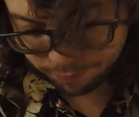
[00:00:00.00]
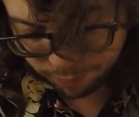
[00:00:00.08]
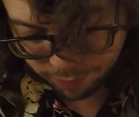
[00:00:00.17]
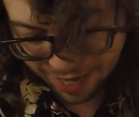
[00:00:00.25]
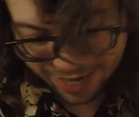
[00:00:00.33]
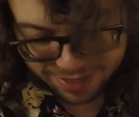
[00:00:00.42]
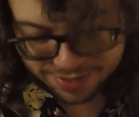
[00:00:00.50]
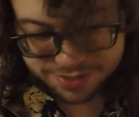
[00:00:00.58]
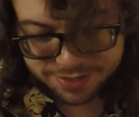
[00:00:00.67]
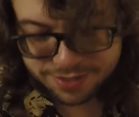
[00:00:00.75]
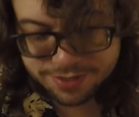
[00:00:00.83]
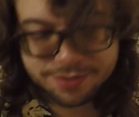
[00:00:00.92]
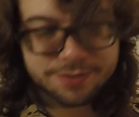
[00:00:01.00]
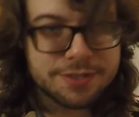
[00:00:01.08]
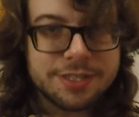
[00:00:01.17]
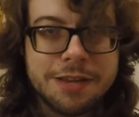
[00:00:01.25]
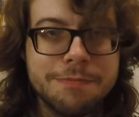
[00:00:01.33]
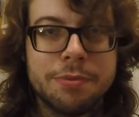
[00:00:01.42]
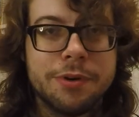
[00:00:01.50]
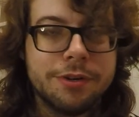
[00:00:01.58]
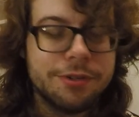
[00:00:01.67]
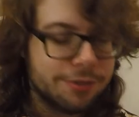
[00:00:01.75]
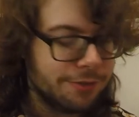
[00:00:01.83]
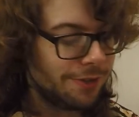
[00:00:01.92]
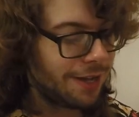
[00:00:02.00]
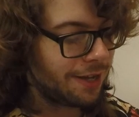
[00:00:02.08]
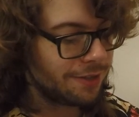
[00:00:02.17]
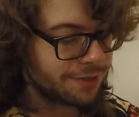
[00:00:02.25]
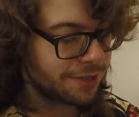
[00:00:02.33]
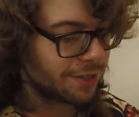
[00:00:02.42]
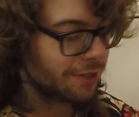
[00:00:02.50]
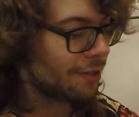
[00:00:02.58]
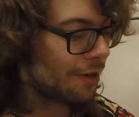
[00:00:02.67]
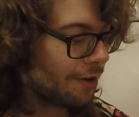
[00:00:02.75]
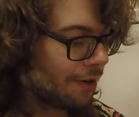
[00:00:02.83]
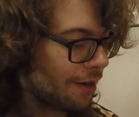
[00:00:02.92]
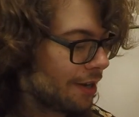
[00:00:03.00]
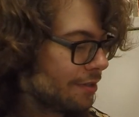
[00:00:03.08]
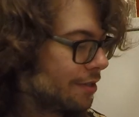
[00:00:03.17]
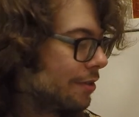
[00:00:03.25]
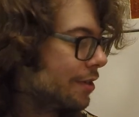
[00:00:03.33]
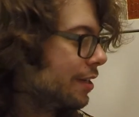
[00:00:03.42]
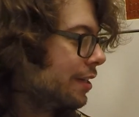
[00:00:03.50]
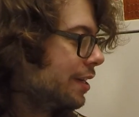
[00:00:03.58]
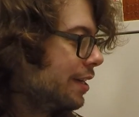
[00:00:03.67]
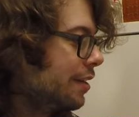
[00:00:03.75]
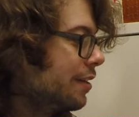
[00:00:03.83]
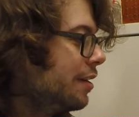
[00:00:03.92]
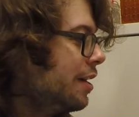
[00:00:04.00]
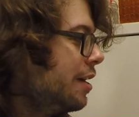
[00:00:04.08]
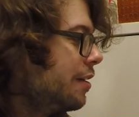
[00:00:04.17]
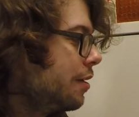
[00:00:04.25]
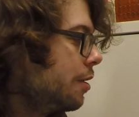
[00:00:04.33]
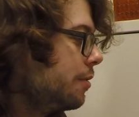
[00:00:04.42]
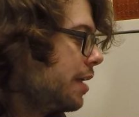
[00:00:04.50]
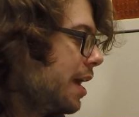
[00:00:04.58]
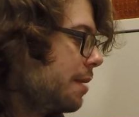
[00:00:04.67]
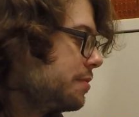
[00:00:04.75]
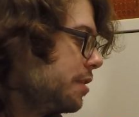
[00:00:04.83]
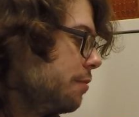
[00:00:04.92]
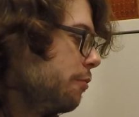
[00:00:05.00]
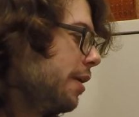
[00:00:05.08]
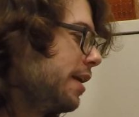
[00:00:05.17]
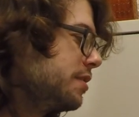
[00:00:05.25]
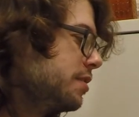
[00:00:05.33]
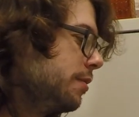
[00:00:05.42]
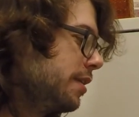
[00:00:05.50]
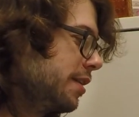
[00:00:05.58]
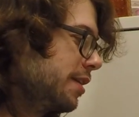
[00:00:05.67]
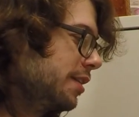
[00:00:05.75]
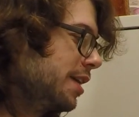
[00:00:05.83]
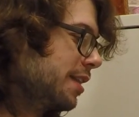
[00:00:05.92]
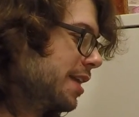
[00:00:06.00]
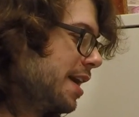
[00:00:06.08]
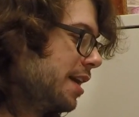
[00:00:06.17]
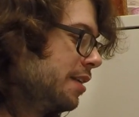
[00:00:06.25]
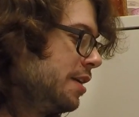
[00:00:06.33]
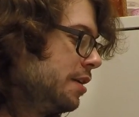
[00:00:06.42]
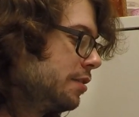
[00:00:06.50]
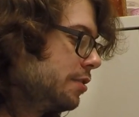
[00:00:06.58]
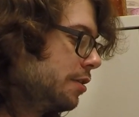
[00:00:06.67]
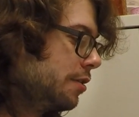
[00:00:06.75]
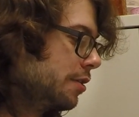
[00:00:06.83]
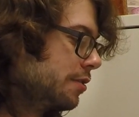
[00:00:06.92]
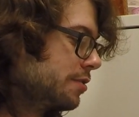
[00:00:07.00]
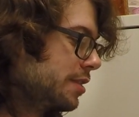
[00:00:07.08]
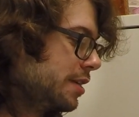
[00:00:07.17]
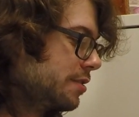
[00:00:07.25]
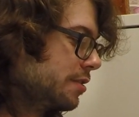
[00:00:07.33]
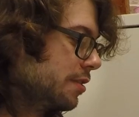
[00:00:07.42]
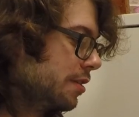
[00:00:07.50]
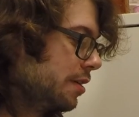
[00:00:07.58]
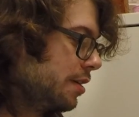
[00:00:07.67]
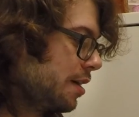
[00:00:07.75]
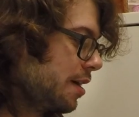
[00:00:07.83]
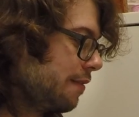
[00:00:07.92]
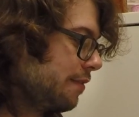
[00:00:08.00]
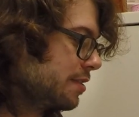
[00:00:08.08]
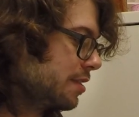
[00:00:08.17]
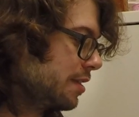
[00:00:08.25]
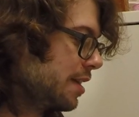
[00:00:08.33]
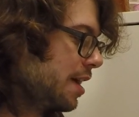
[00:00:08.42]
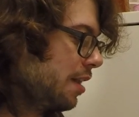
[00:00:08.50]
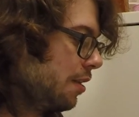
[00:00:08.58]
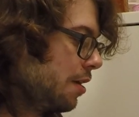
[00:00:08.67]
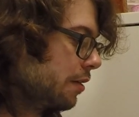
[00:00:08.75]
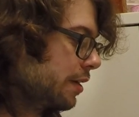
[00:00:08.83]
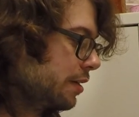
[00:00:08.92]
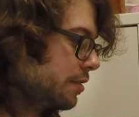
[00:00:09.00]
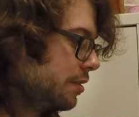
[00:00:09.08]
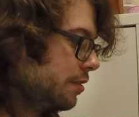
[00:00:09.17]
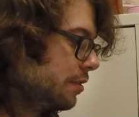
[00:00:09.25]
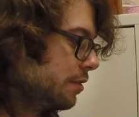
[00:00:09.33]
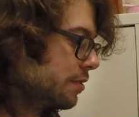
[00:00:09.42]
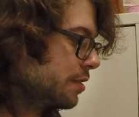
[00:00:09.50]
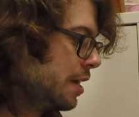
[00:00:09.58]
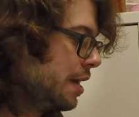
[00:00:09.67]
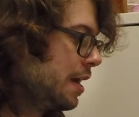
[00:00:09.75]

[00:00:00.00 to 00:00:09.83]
bass simple as a guitar as you can get. No names, no brands, no anything like that. Tuners, these are obviously not locking tuners.